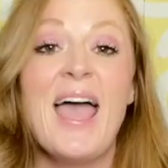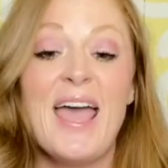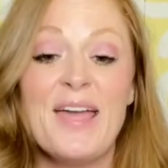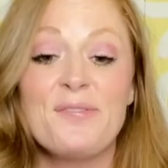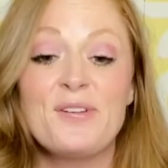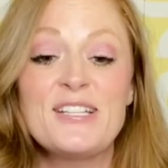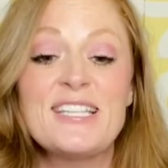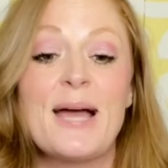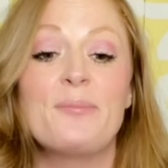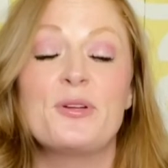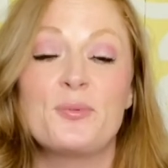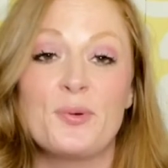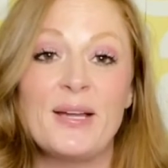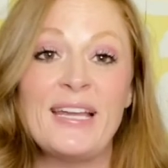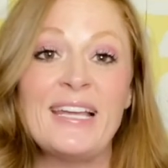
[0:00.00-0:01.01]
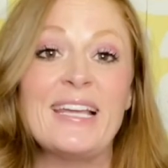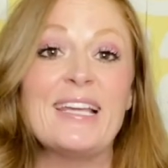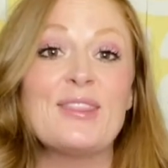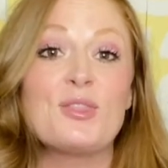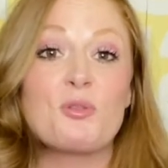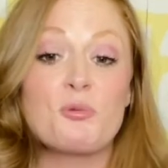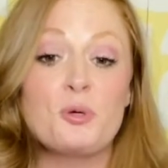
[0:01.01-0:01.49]
Every time we
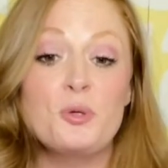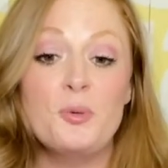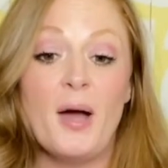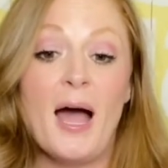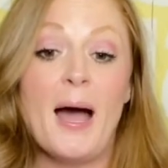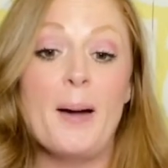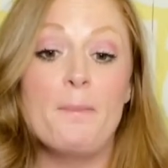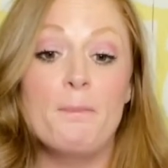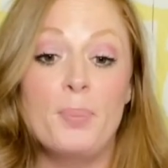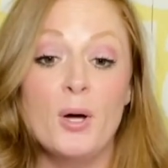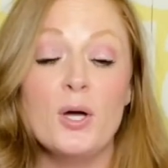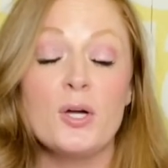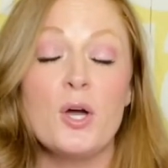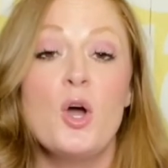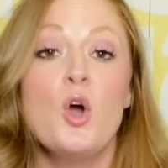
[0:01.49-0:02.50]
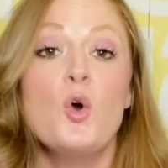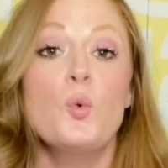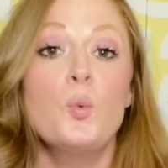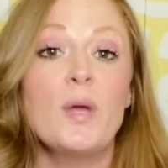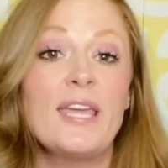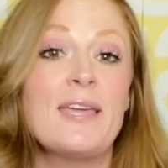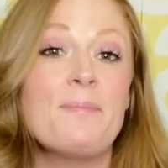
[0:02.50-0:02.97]
read through a book,
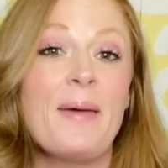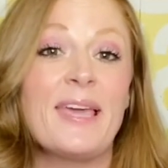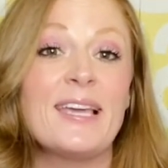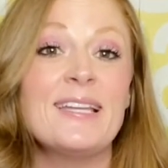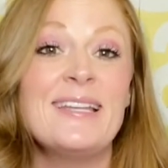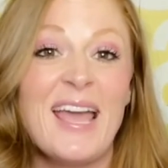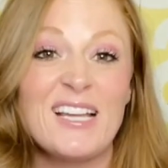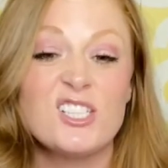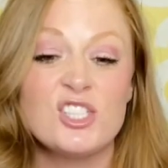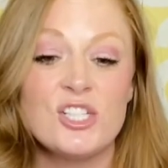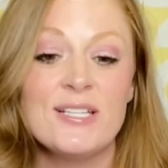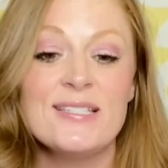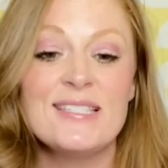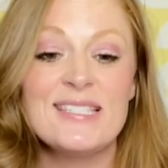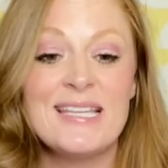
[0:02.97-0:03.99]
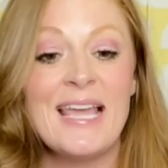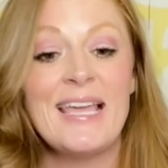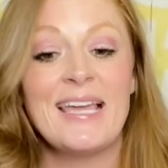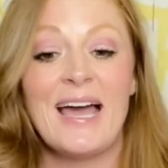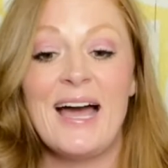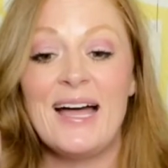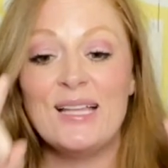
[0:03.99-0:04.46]
we can make connections.
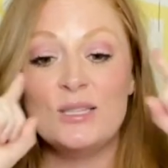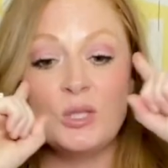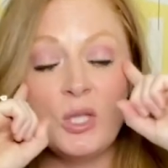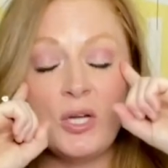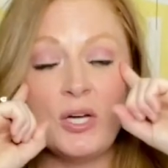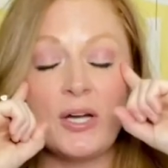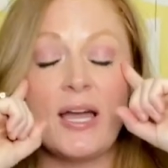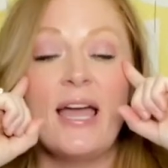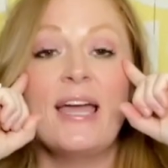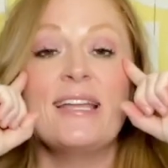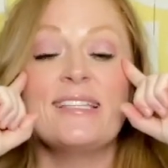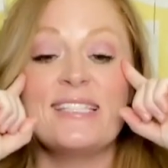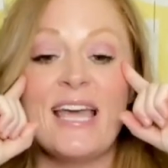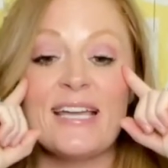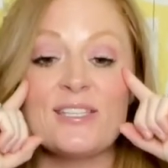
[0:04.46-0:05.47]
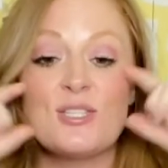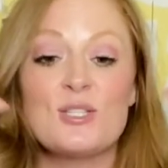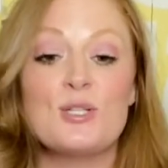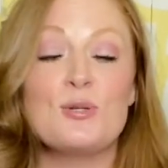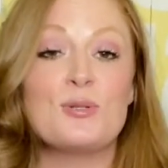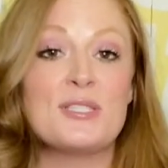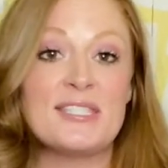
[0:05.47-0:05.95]
Take a look. Text
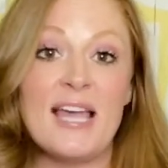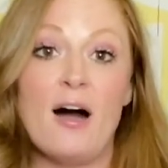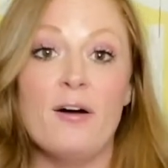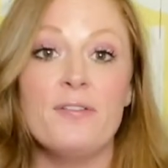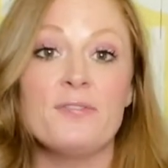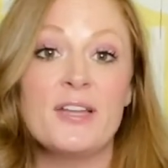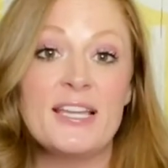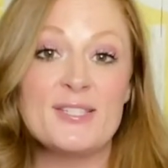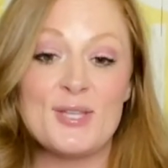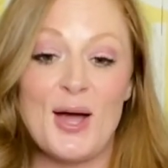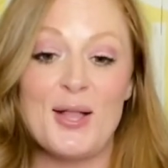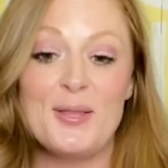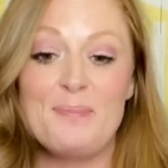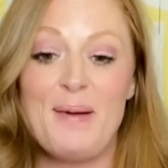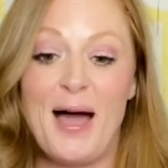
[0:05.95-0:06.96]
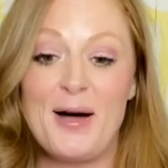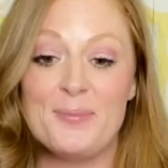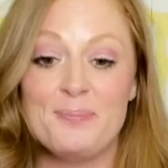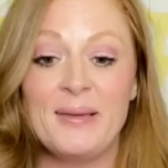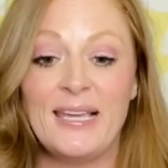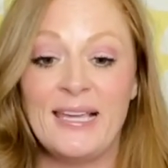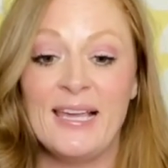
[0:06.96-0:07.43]
to self is all about
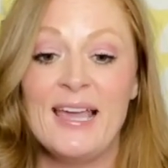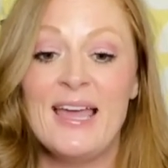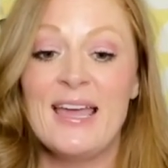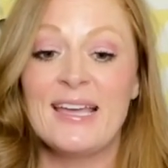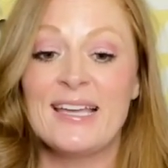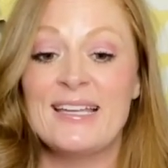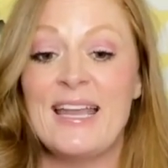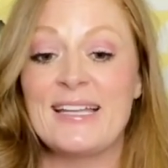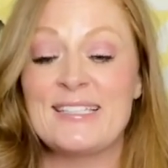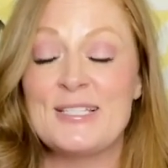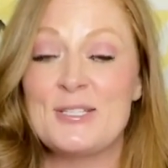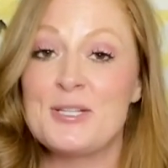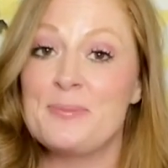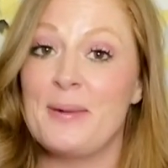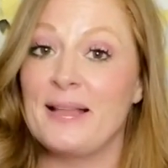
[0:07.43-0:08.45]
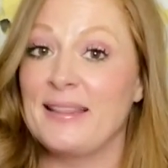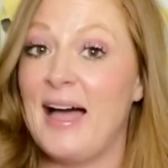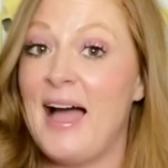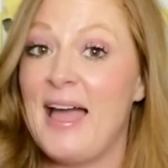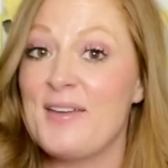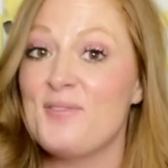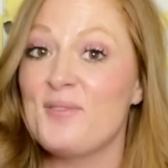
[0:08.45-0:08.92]
me. Connecting to my
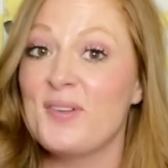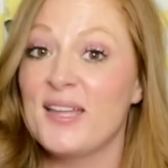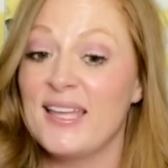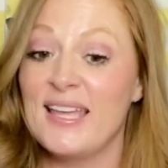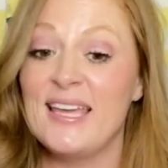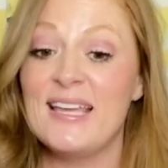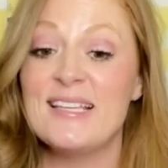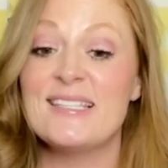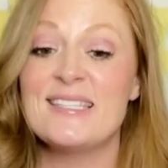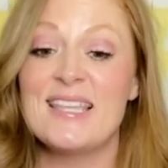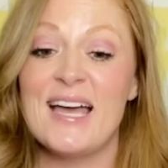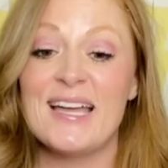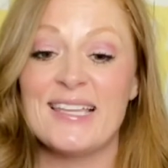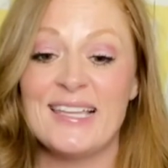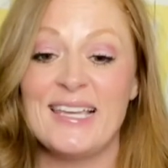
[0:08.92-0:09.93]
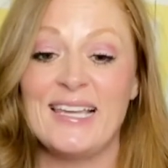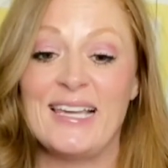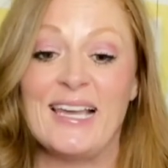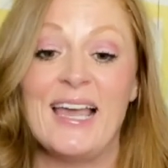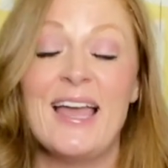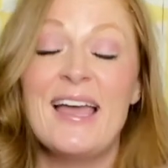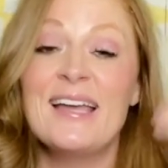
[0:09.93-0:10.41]
life is the
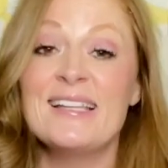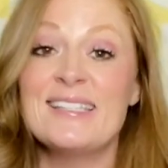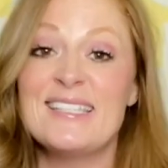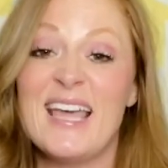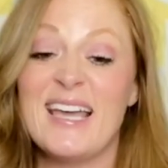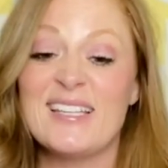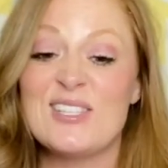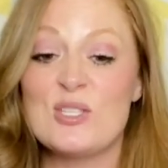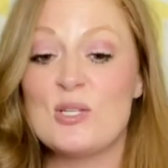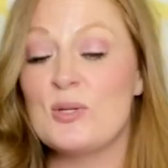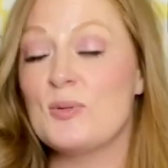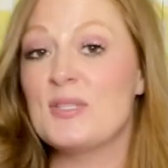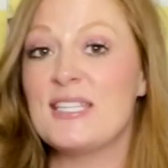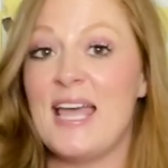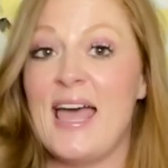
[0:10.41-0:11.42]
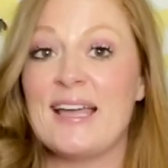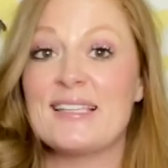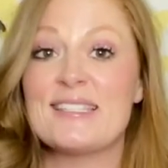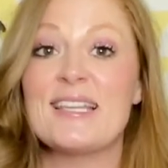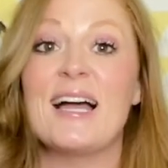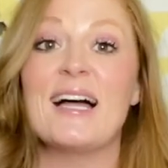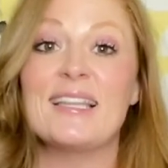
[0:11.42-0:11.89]
key. Text to
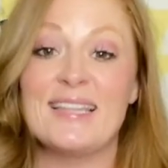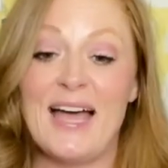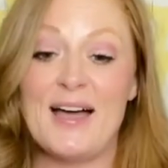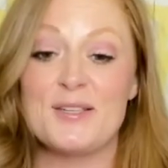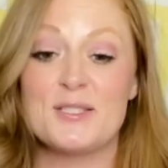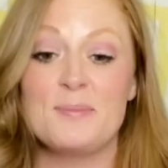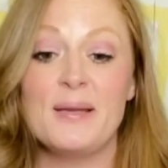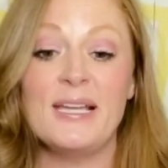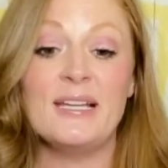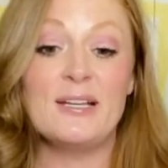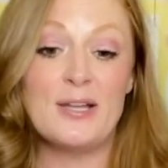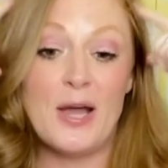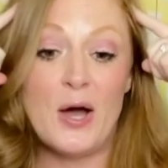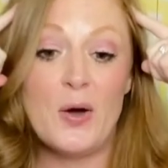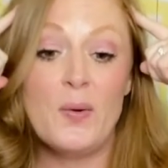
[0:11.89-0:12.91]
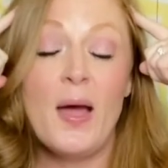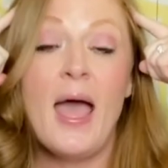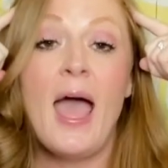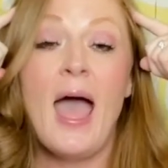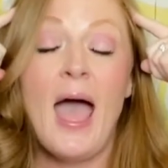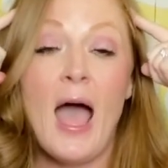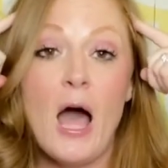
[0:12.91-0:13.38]
text allows me to know
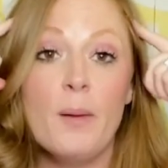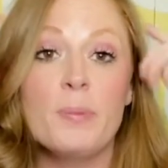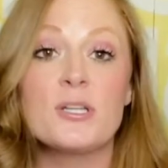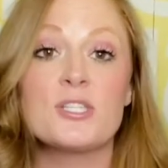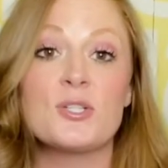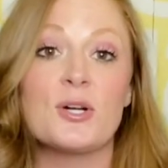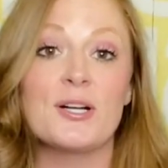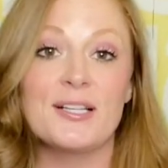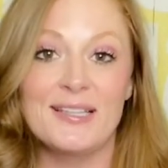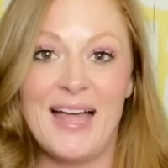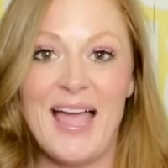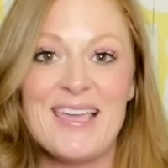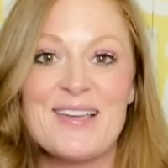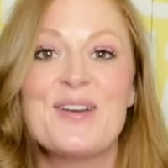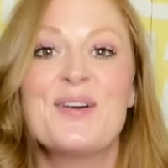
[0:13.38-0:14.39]
how books are alike.